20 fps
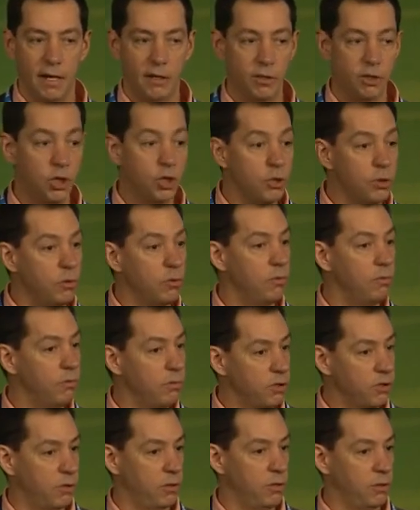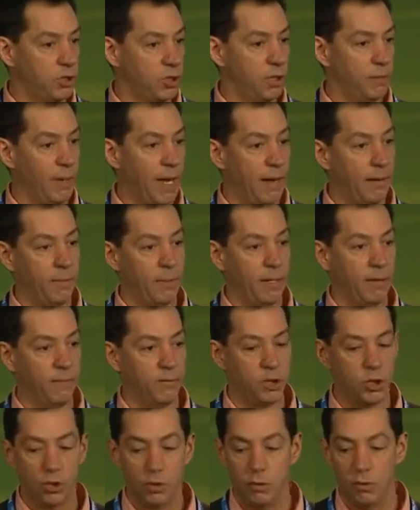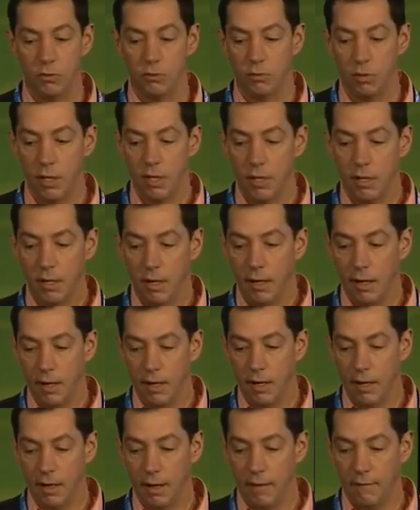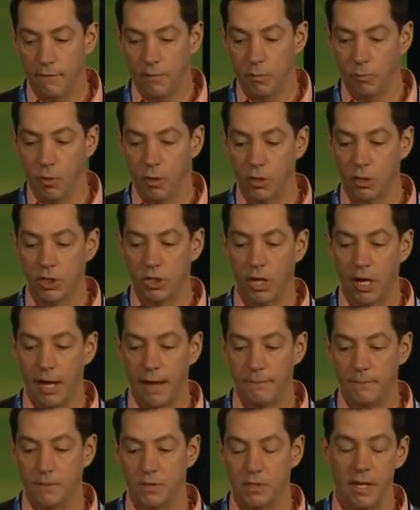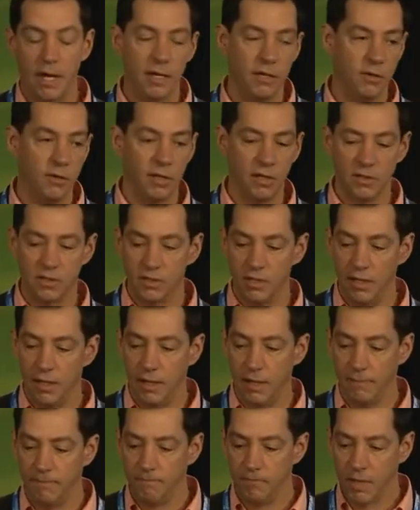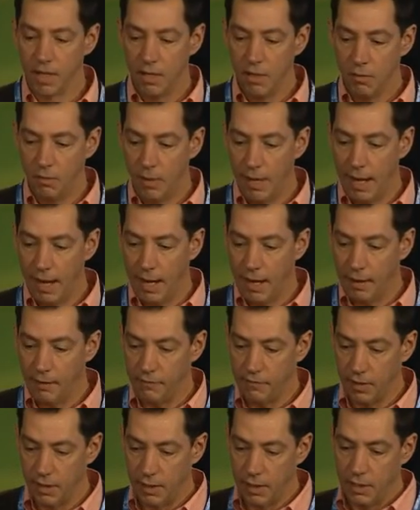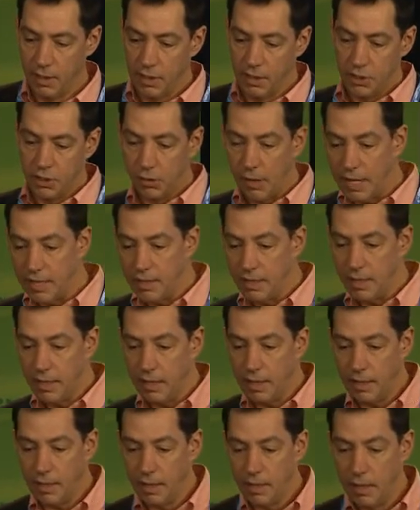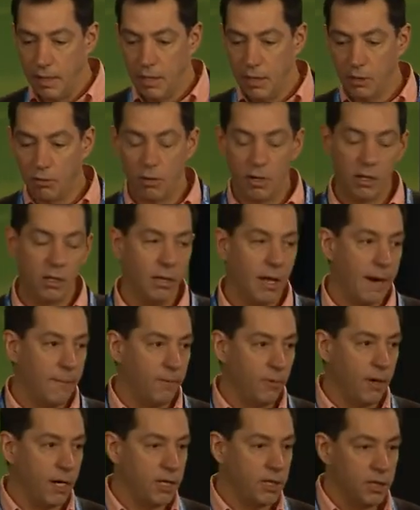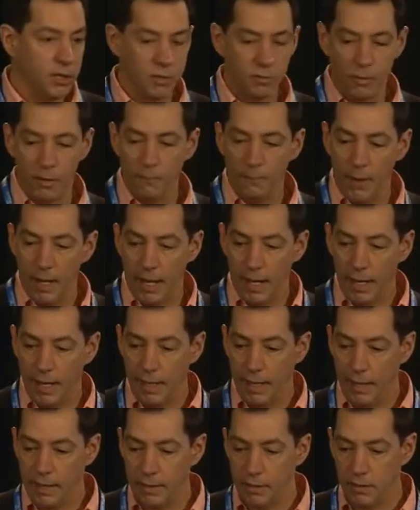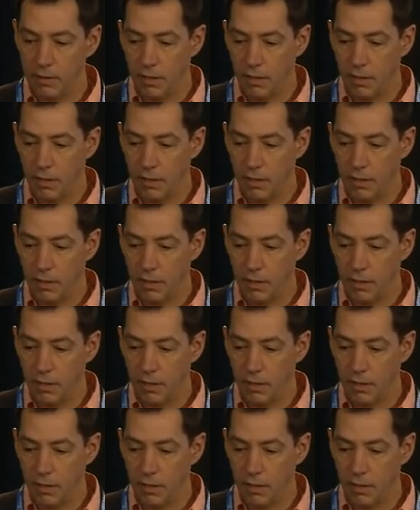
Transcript: 2, so you should have 2 of the workshops that you can see. We have trending, critical operations with Pi,